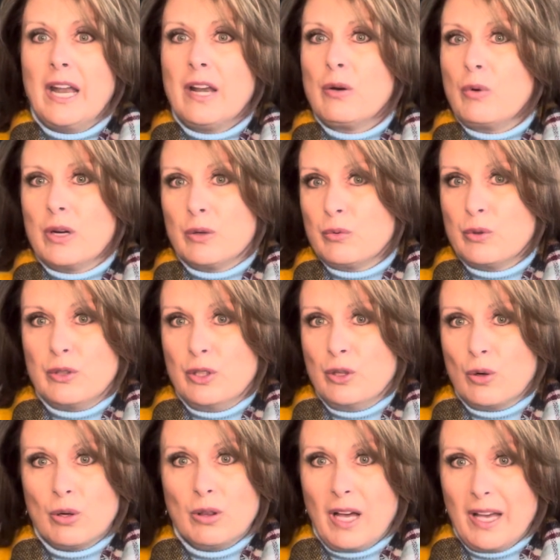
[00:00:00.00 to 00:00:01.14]
don't want to ruin
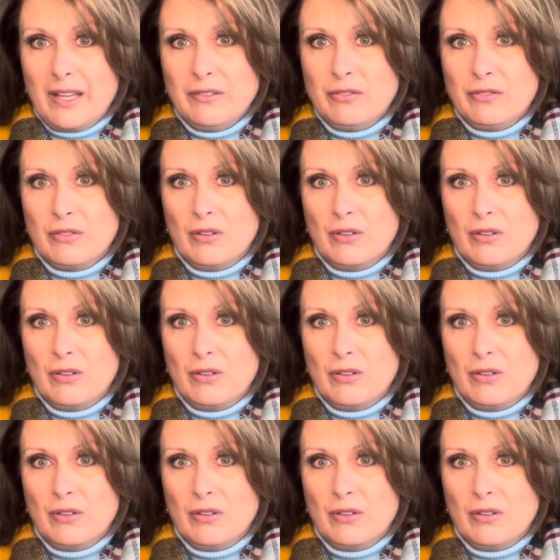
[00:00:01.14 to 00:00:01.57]
your life.